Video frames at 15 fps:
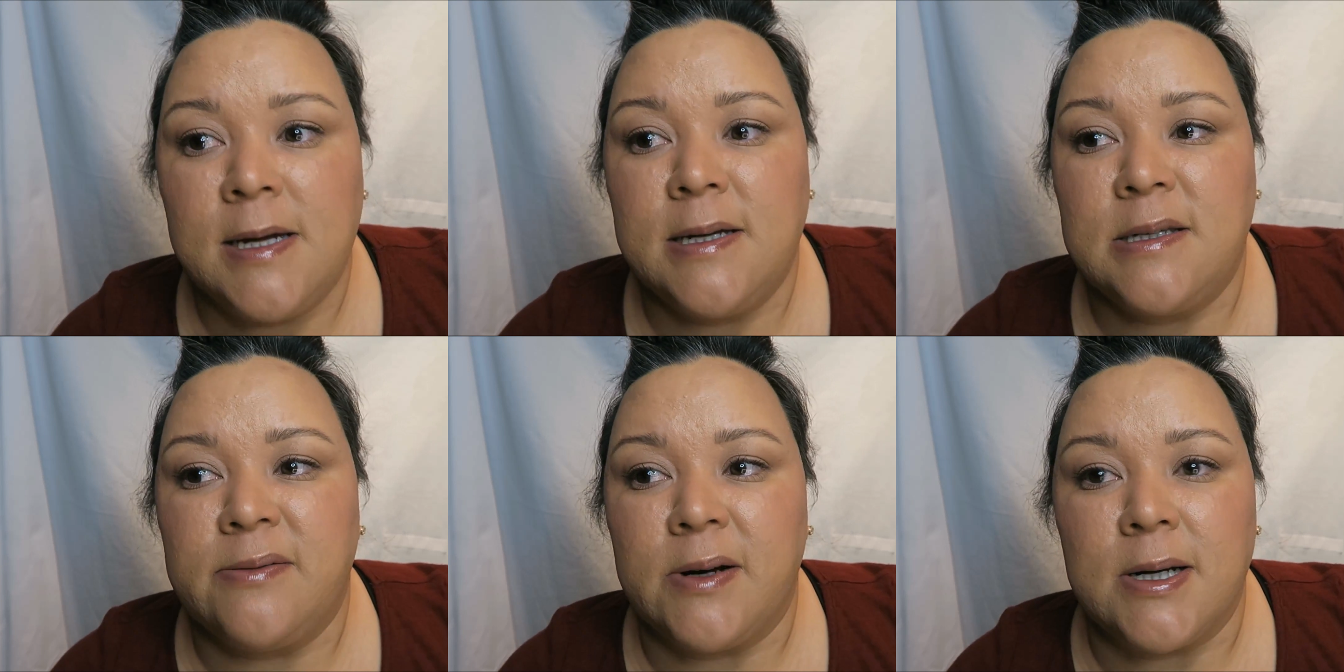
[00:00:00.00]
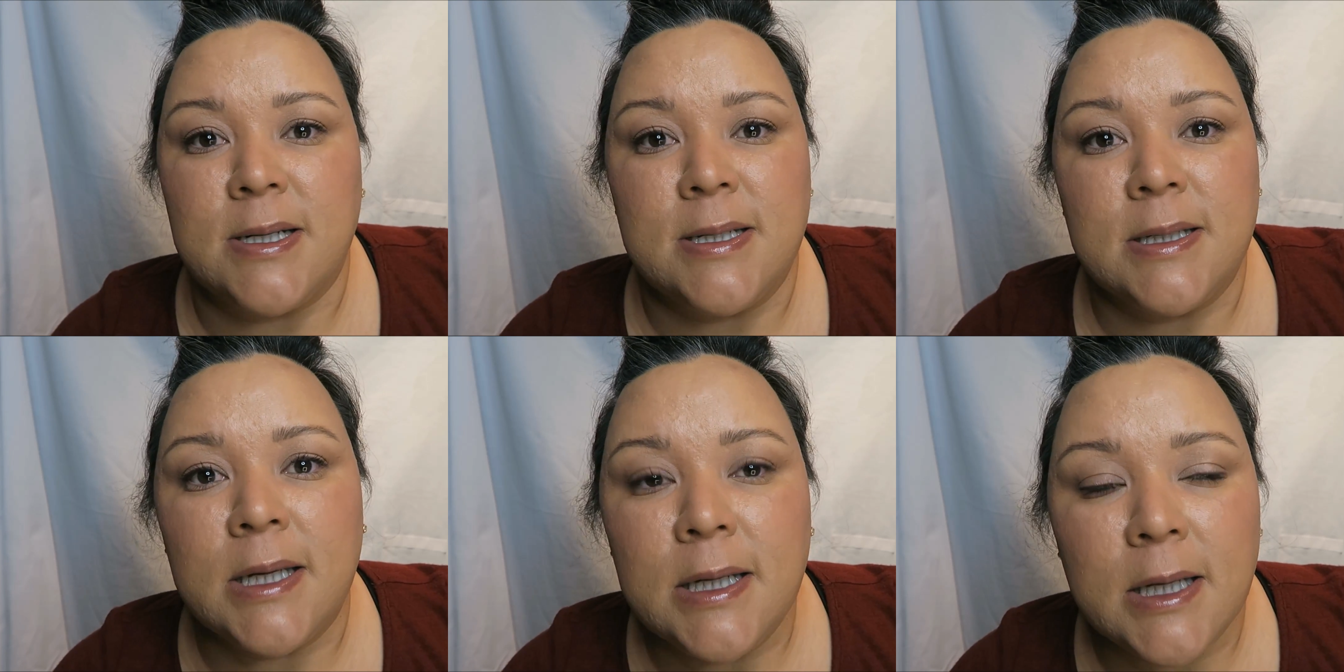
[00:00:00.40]
as far as
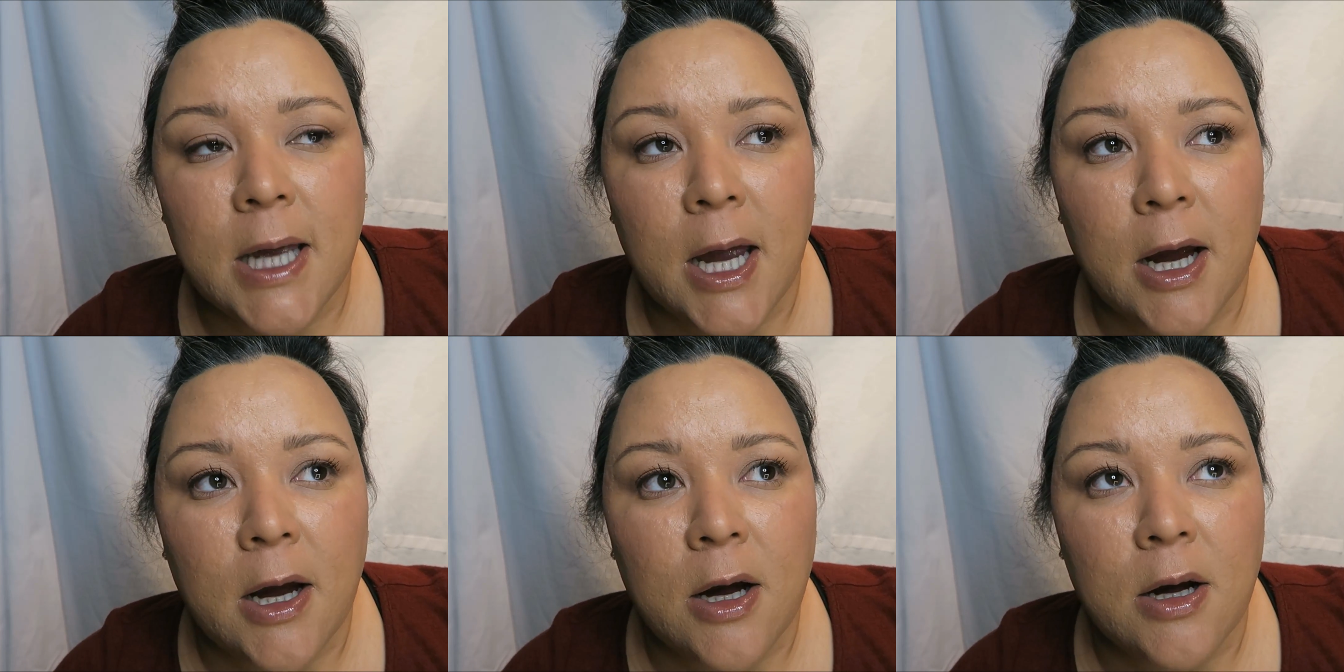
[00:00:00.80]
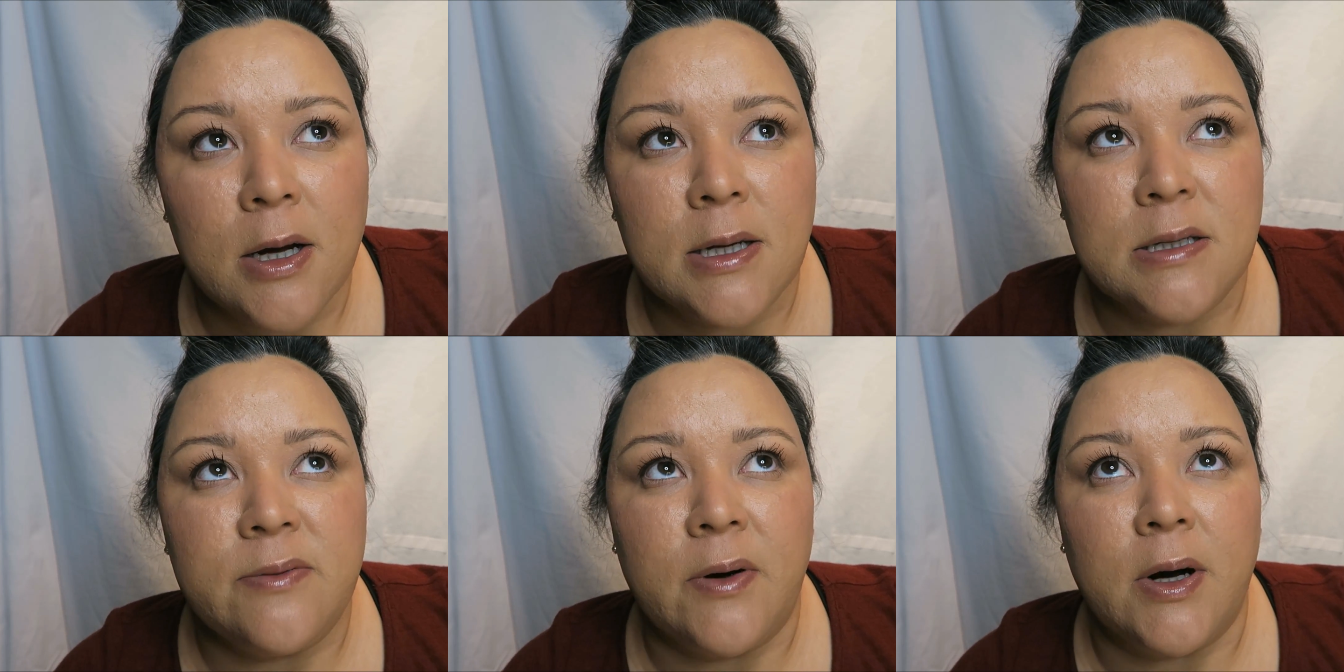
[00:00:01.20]

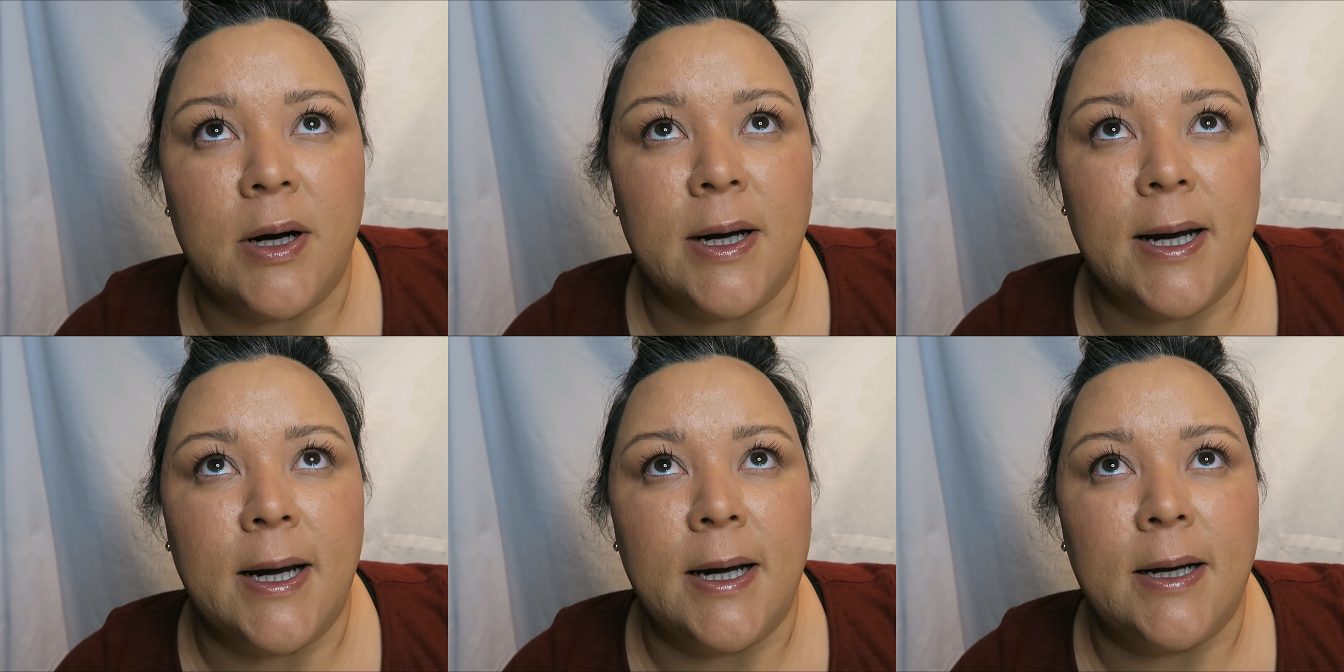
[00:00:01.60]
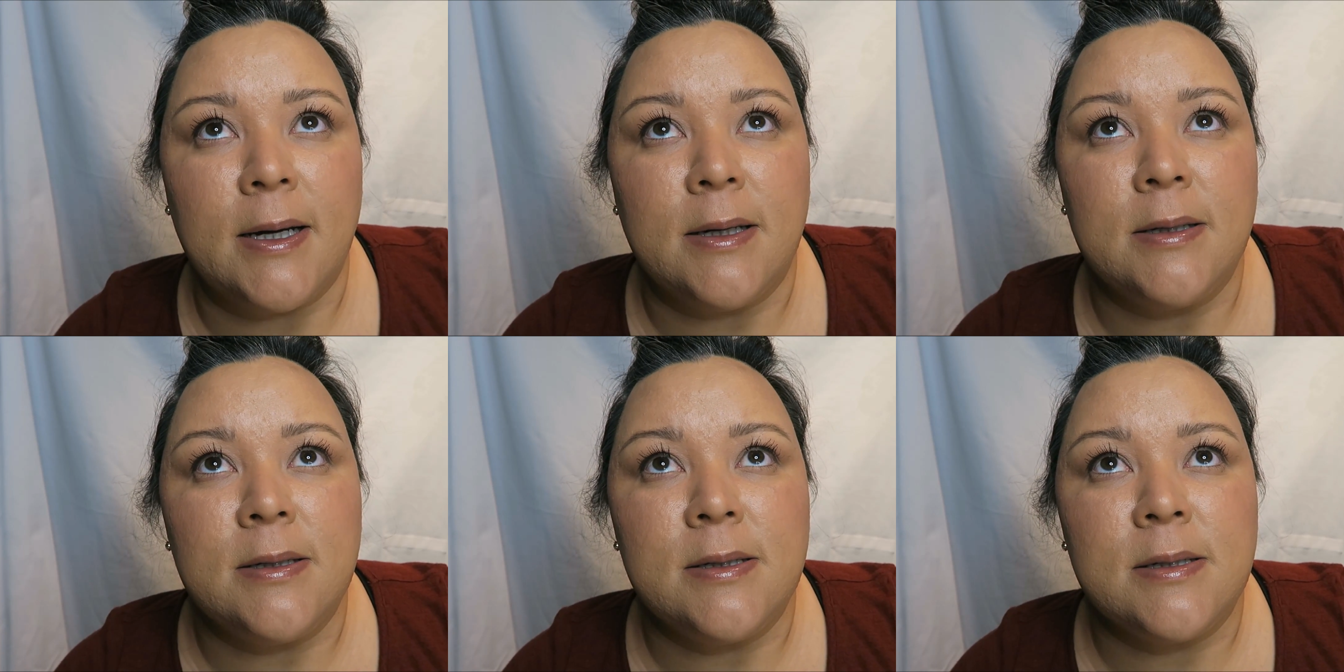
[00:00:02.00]
skincare, as far
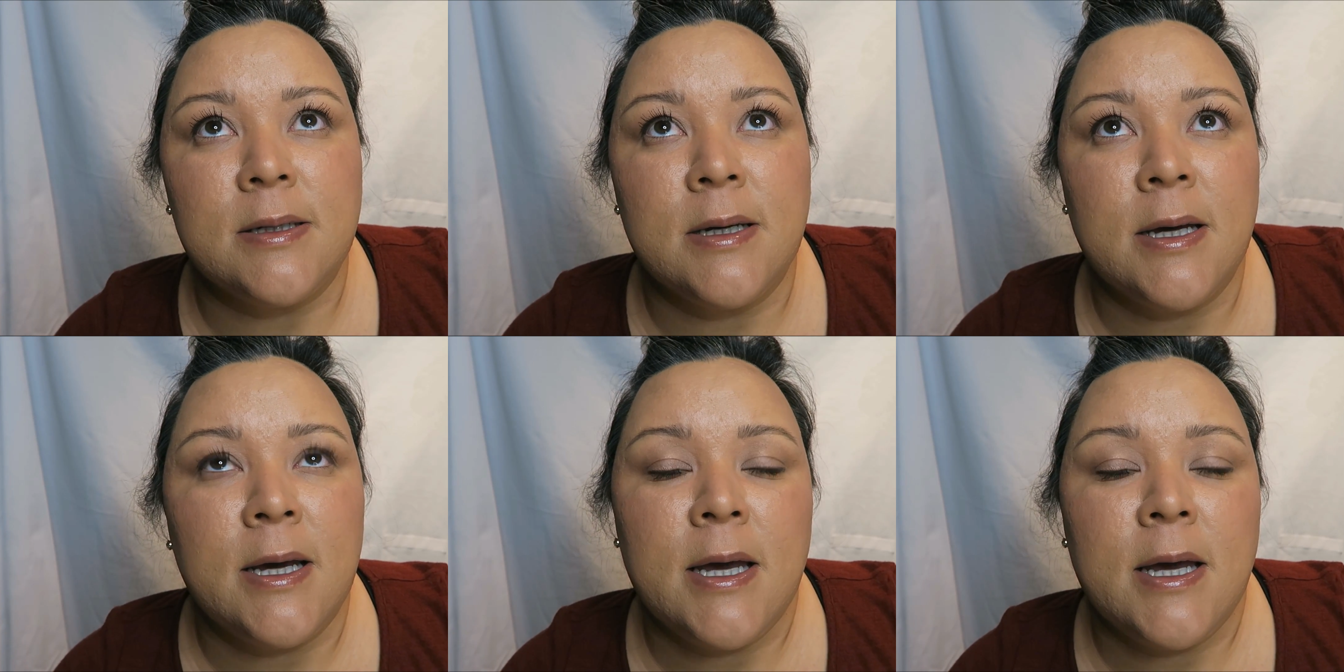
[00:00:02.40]
as